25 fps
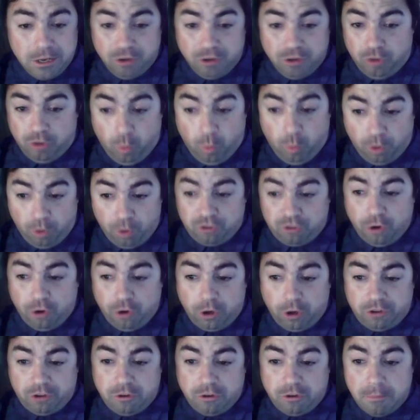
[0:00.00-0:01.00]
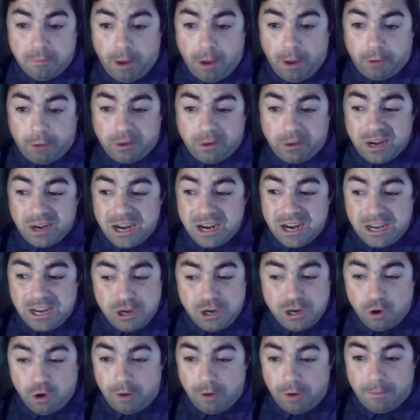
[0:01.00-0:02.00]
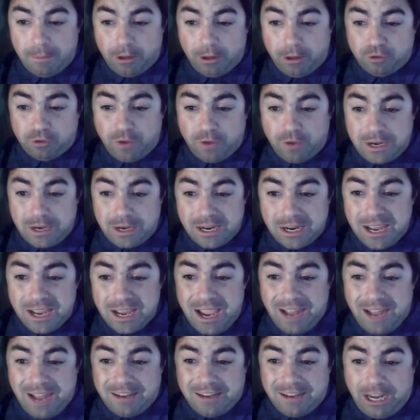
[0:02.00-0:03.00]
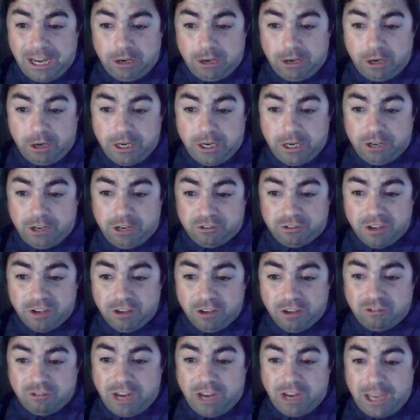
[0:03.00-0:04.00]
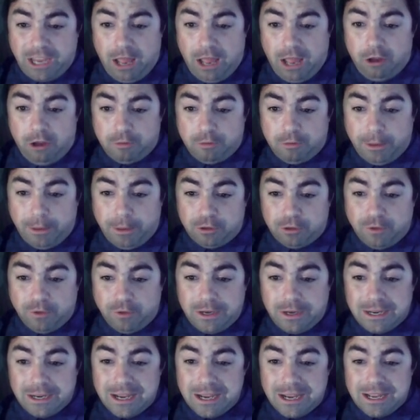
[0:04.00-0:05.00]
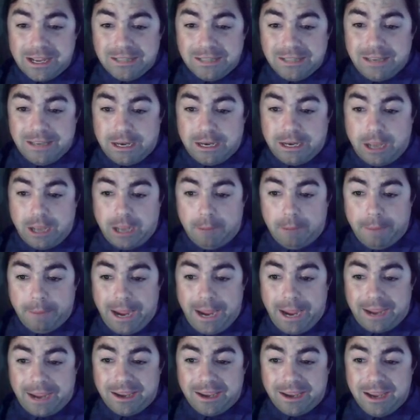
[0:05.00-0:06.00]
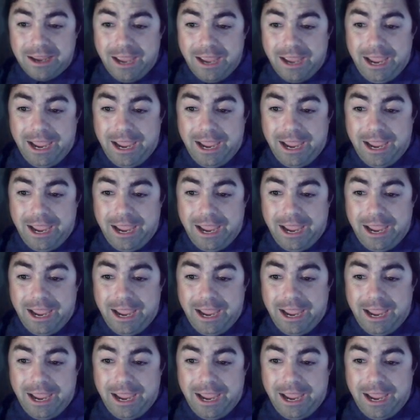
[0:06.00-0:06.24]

So we're still listed moderate here in Pennsylvania. And take a look at this. State College, Pennsylvania did come back.